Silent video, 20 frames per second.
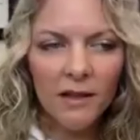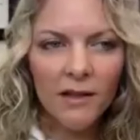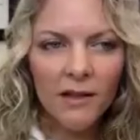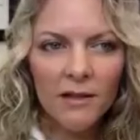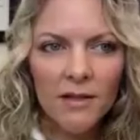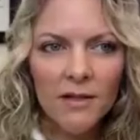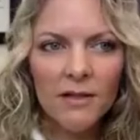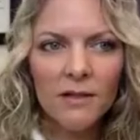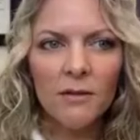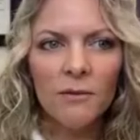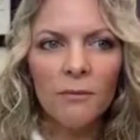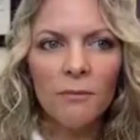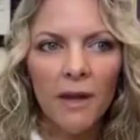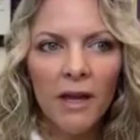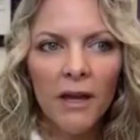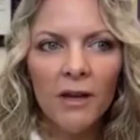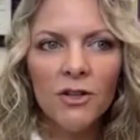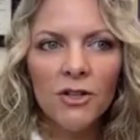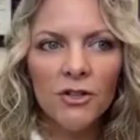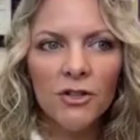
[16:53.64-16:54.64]
to make
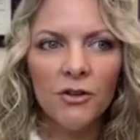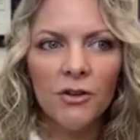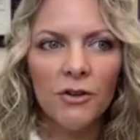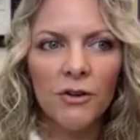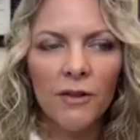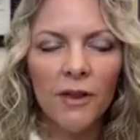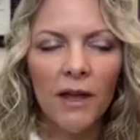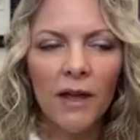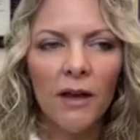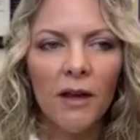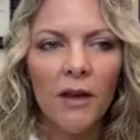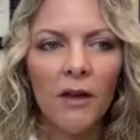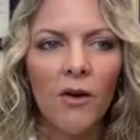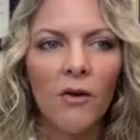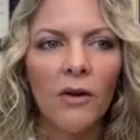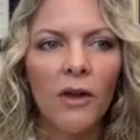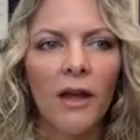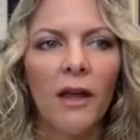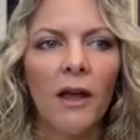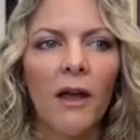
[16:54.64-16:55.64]
sure that,
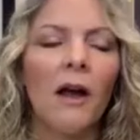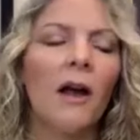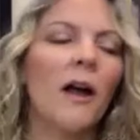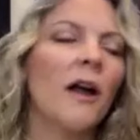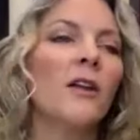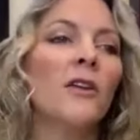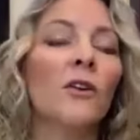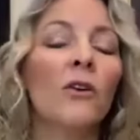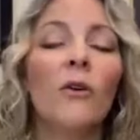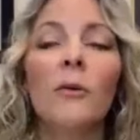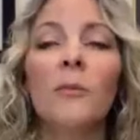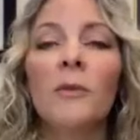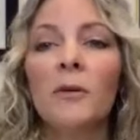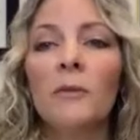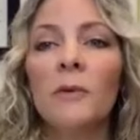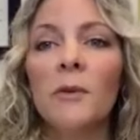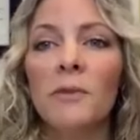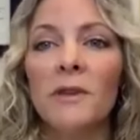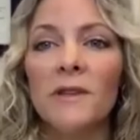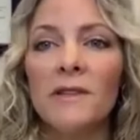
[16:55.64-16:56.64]
okay, I know I'm going to
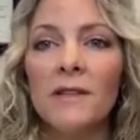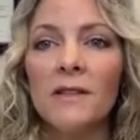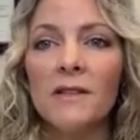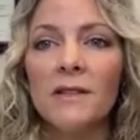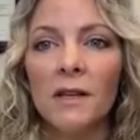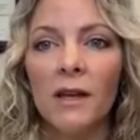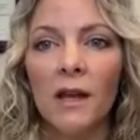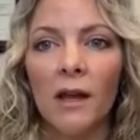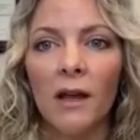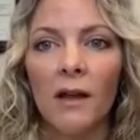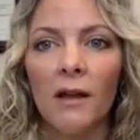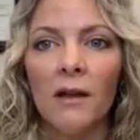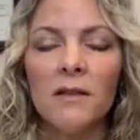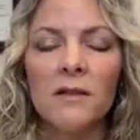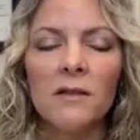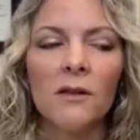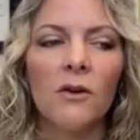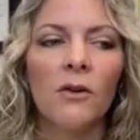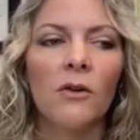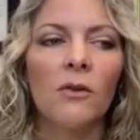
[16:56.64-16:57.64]
be busy today,
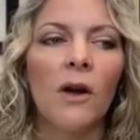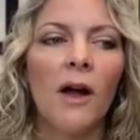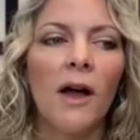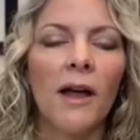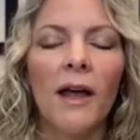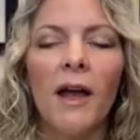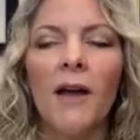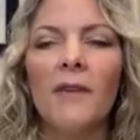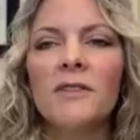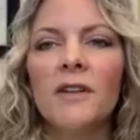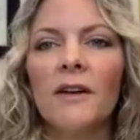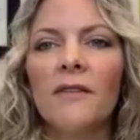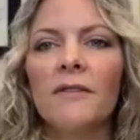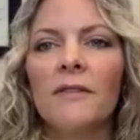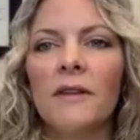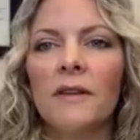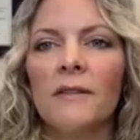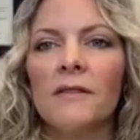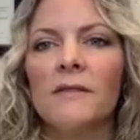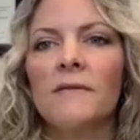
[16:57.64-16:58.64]
so I have to have
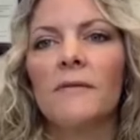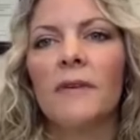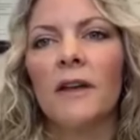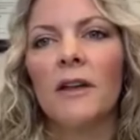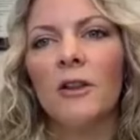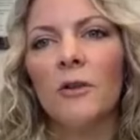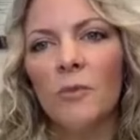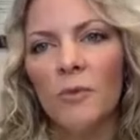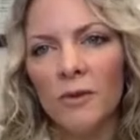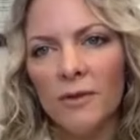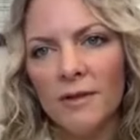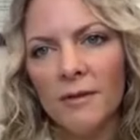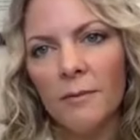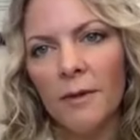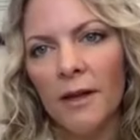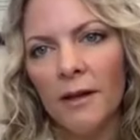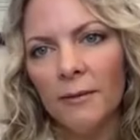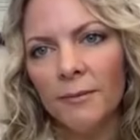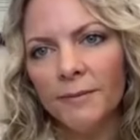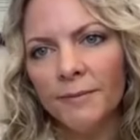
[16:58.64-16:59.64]
things available to
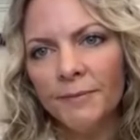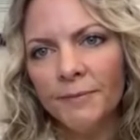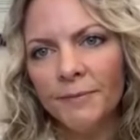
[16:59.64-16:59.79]
me.